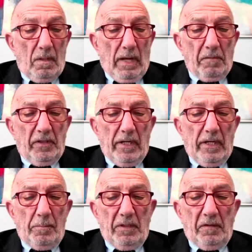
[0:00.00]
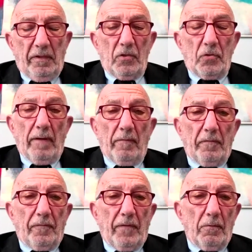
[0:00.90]
I was an ABC
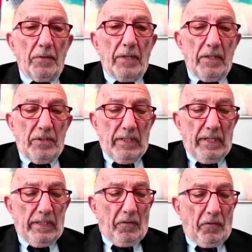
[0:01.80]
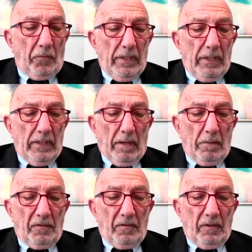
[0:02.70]
traveling fellow in 1983, and I
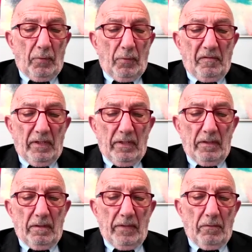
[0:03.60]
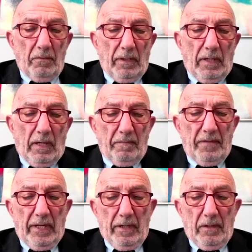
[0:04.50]
was president of the
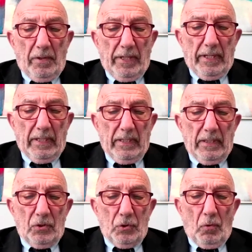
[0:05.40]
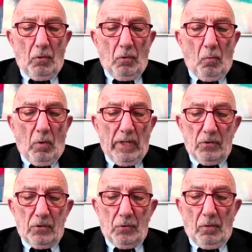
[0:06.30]
AOA in
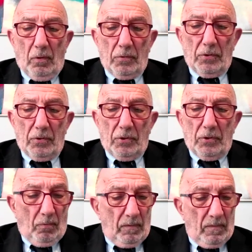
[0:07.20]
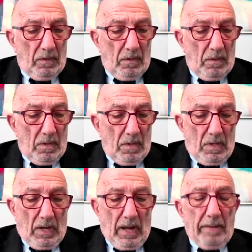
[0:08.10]
2001-2002.
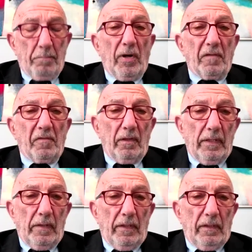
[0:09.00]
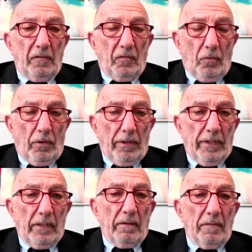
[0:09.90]
I'm presently the
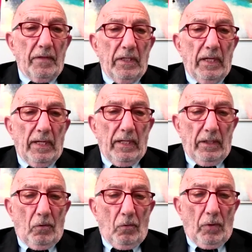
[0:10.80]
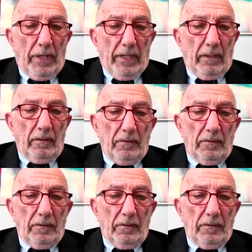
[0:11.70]
historian of the AOA.